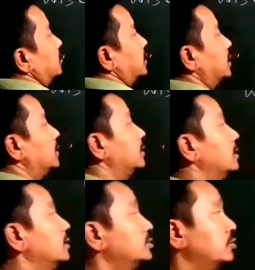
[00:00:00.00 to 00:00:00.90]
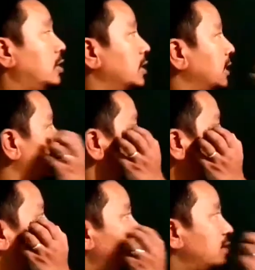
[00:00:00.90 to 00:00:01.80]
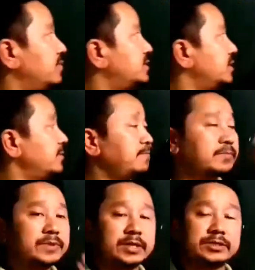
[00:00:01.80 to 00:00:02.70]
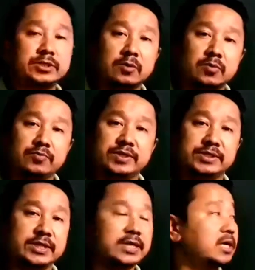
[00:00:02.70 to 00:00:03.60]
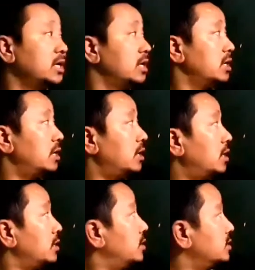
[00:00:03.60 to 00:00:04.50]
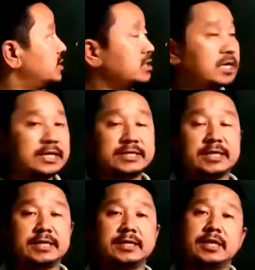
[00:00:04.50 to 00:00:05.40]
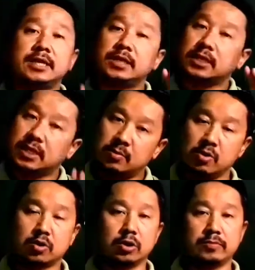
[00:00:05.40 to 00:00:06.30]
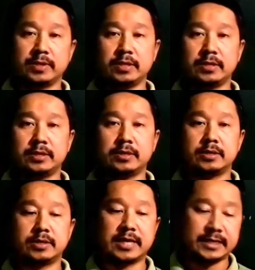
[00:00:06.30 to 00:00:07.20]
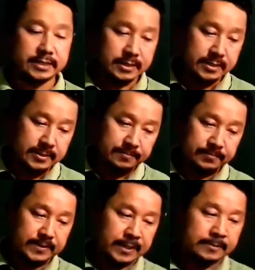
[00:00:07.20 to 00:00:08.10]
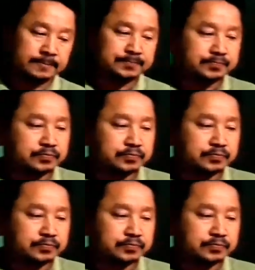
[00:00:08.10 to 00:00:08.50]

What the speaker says: Okay, so unlike RBC, this WBC doesn't contain hemoglobin. All right, then